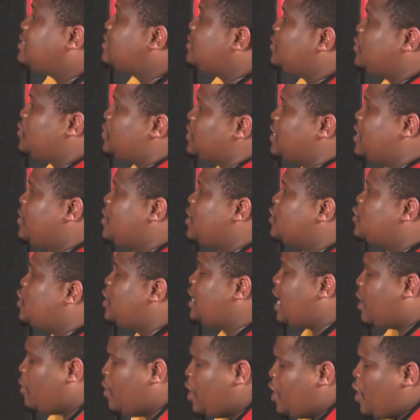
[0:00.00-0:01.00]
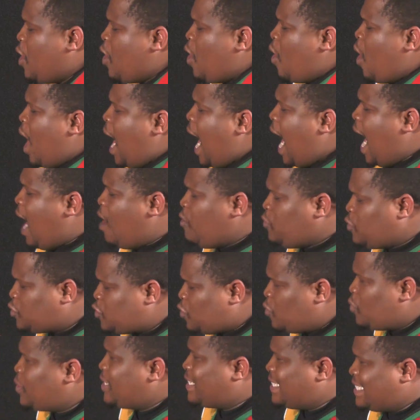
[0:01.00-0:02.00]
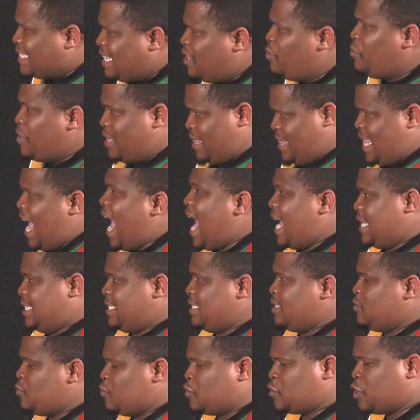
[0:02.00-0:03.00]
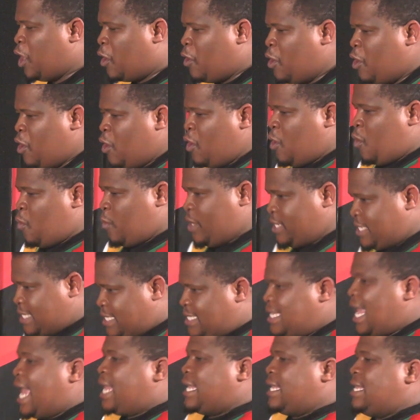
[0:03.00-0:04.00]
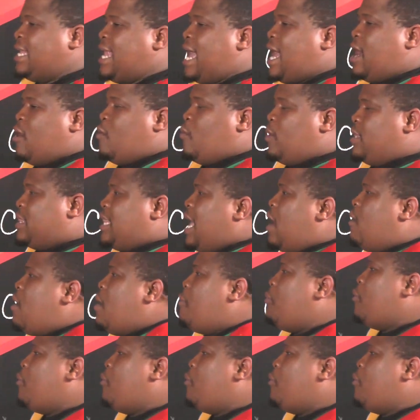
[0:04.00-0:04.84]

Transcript: You see? So now, how do we deal with that? So we start now with our